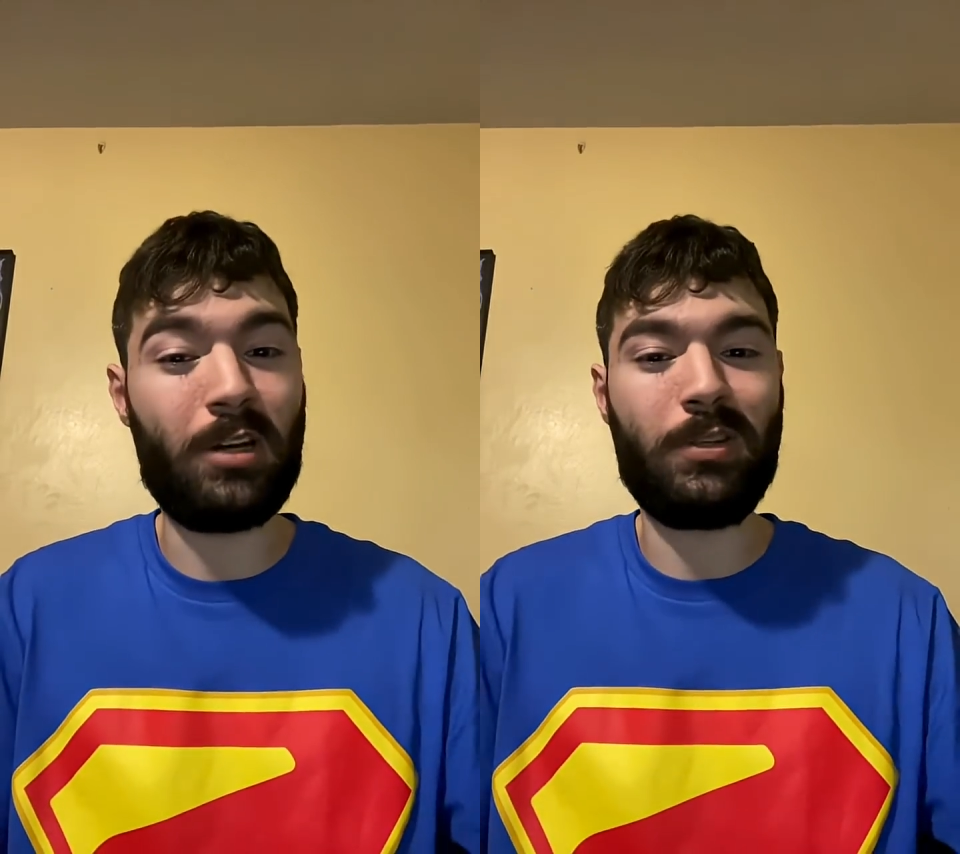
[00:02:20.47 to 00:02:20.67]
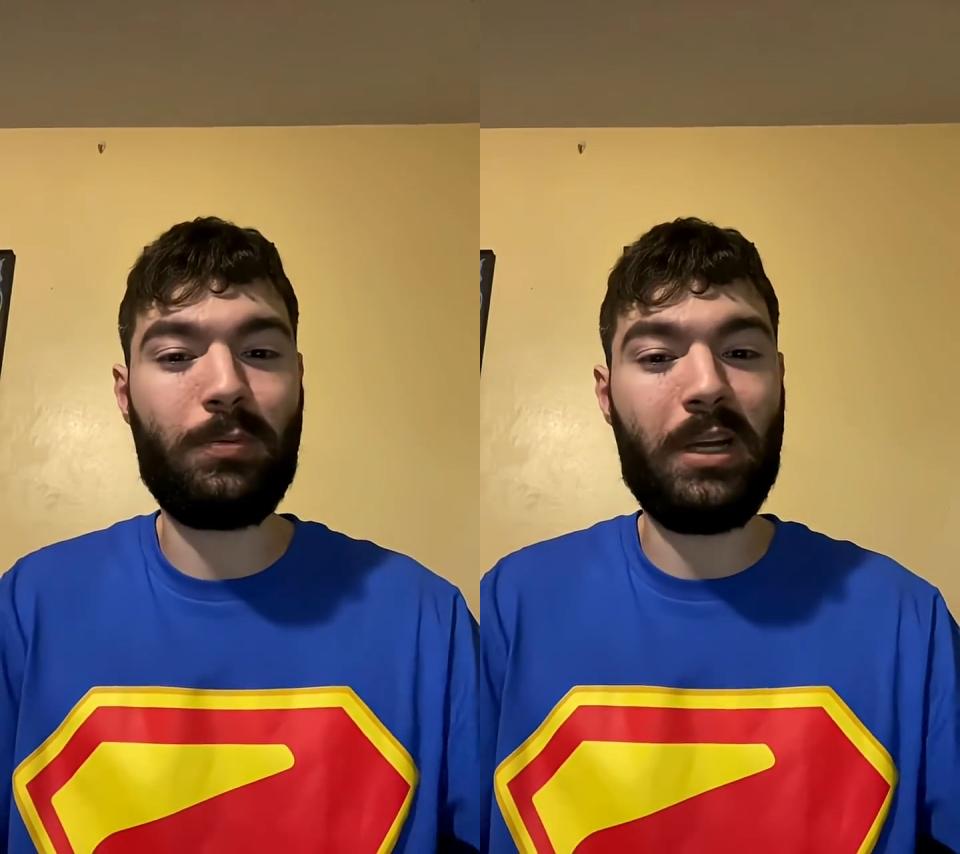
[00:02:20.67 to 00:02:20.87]

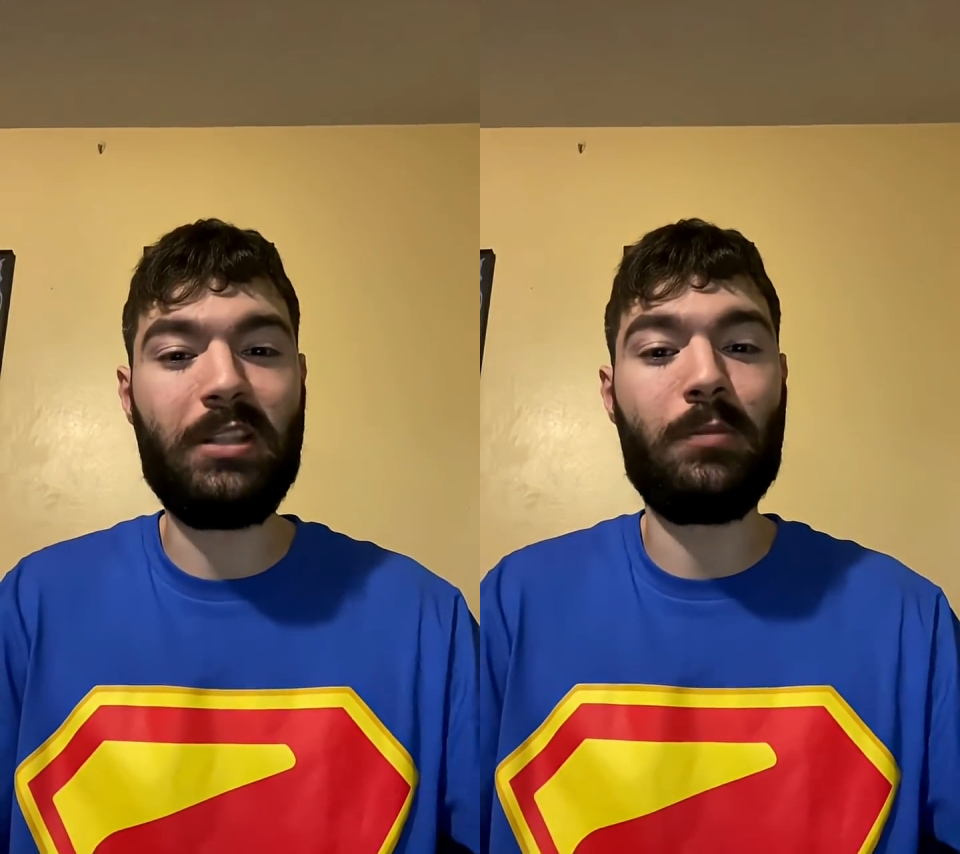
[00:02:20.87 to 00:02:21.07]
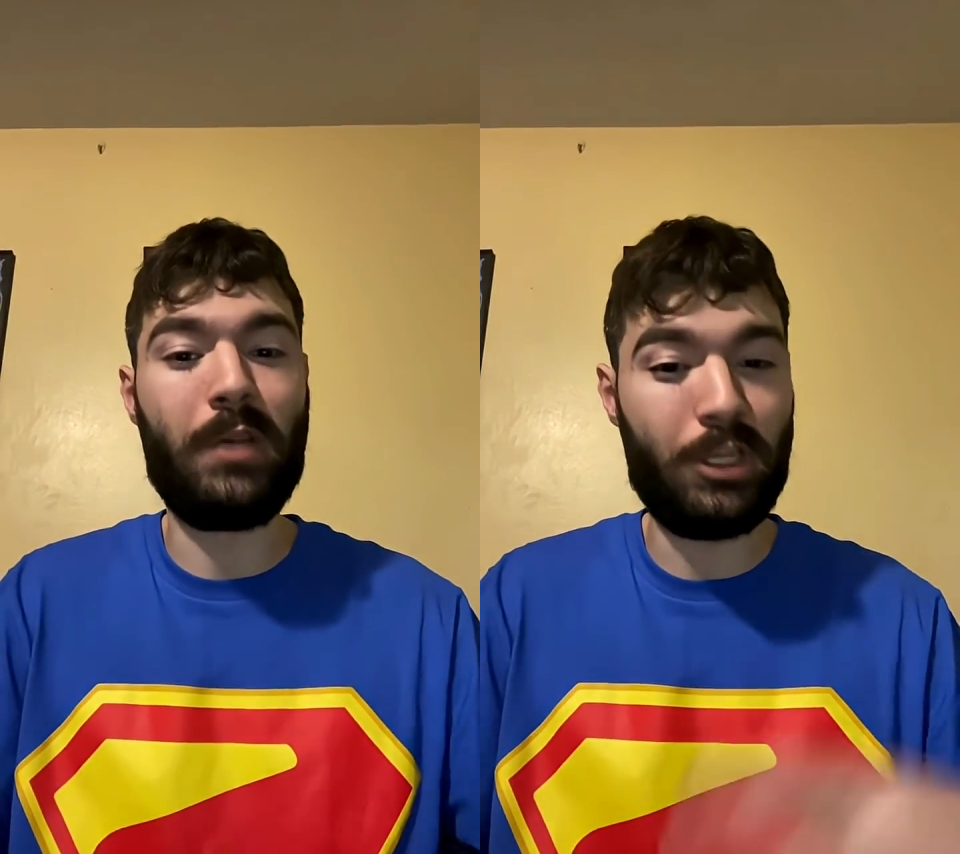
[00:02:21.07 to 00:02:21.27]
explain
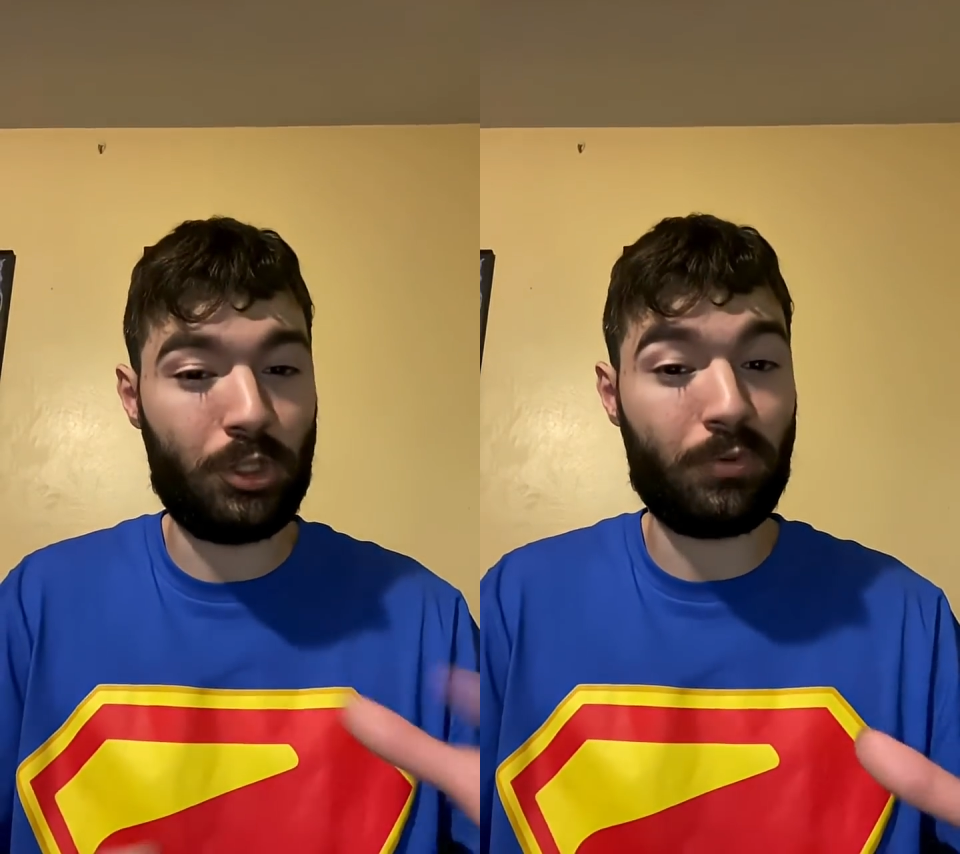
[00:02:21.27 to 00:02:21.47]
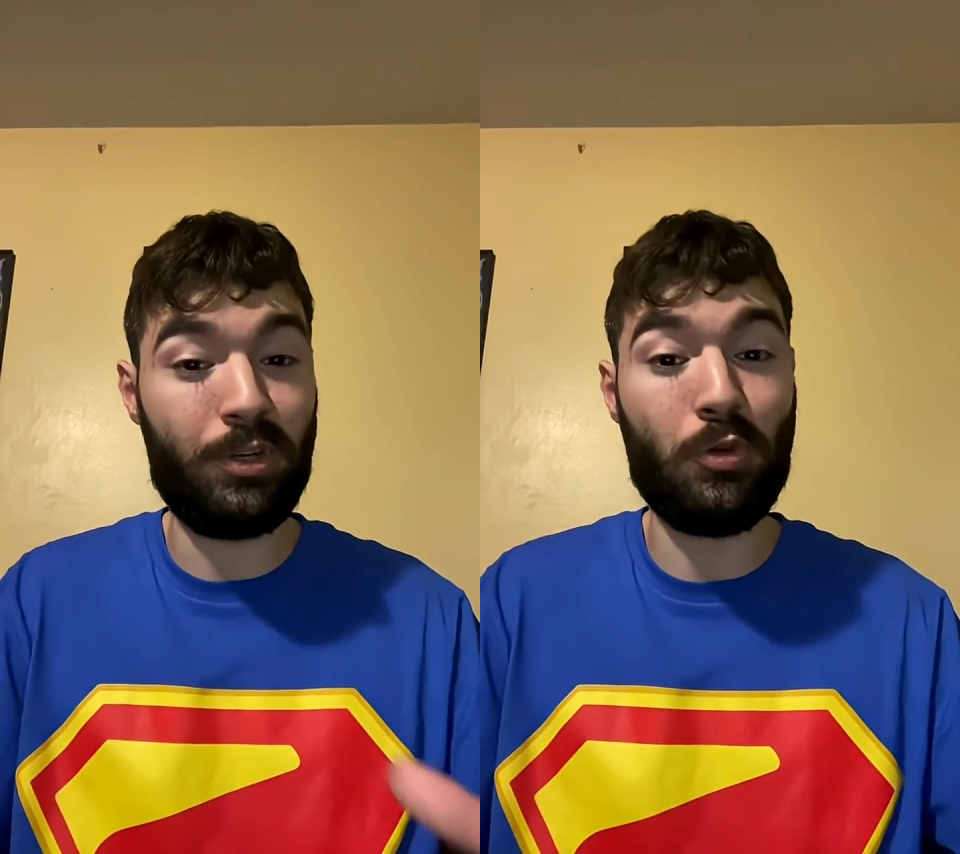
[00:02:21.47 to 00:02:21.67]
some
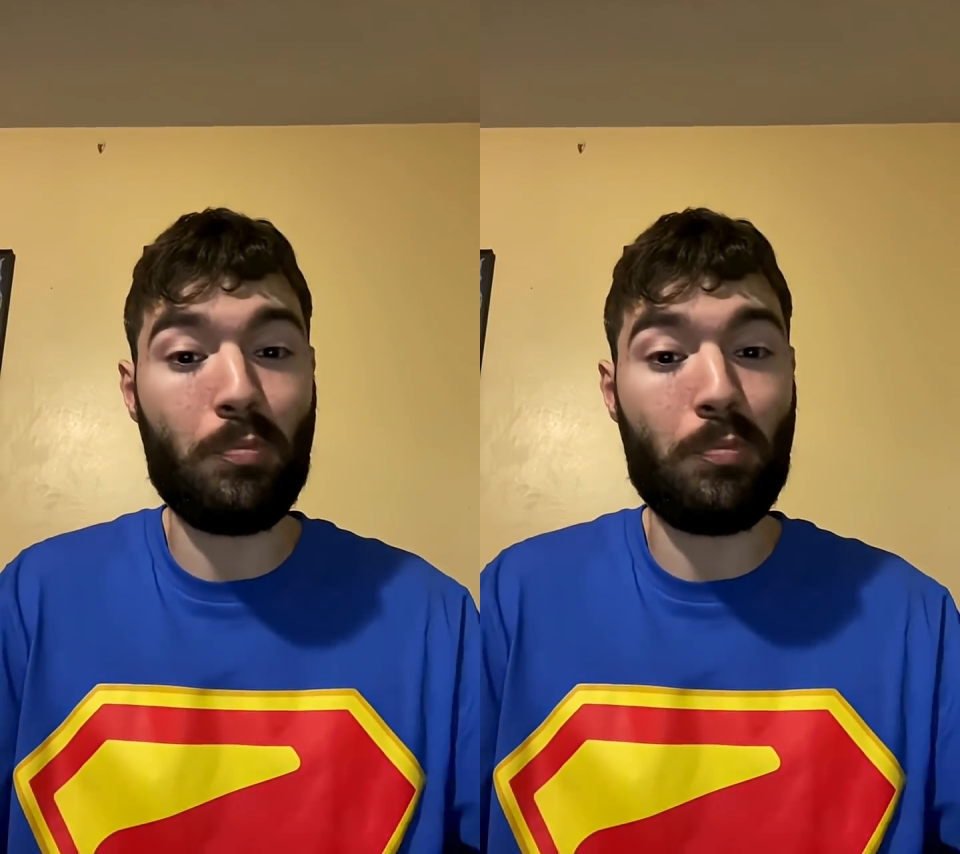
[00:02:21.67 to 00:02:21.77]
history you